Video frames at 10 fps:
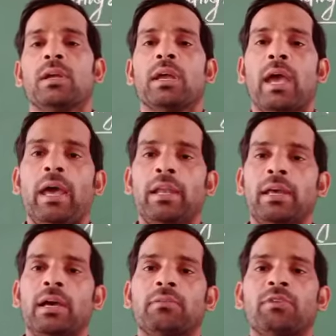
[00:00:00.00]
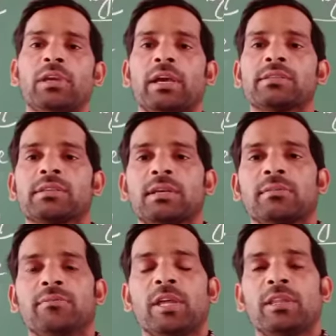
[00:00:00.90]
and here we can
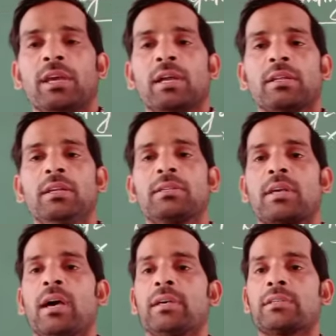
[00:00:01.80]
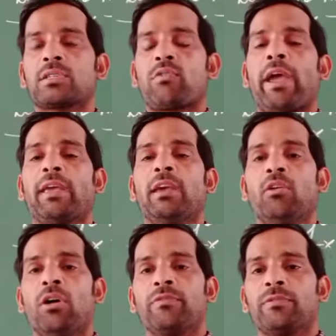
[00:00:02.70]
say when there is a striking
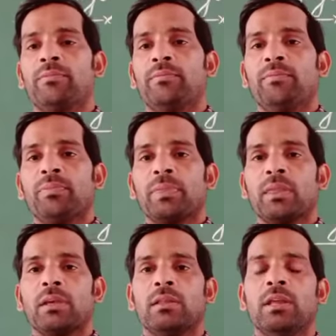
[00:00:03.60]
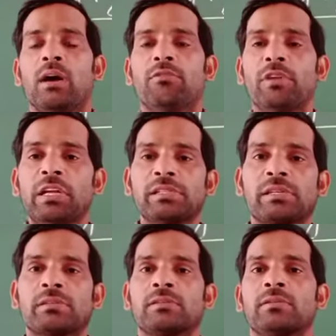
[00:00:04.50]
of the winds
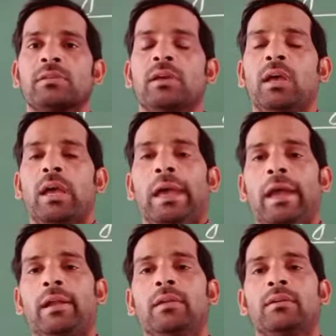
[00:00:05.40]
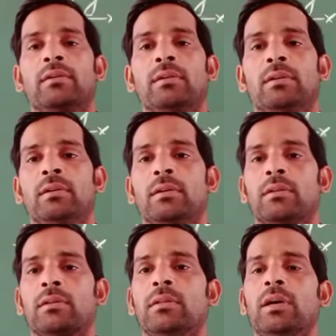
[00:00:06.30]

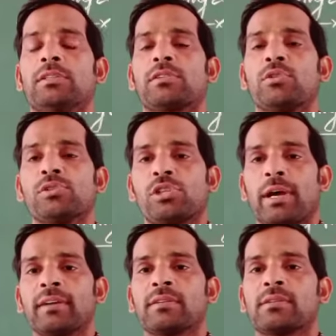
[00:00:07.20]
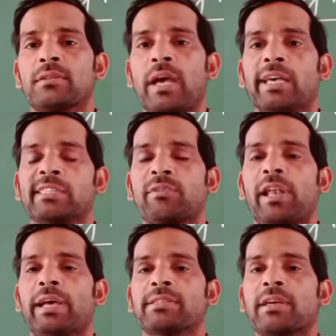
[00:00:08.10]
and the snow chunks as well
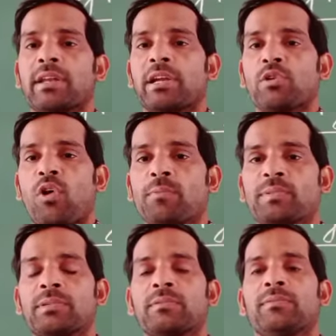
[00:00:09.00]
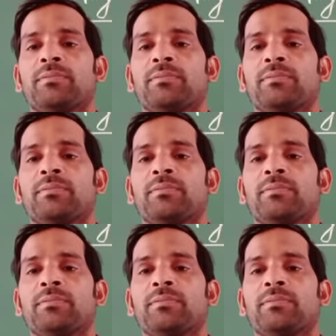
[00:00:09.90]
as the raindrops,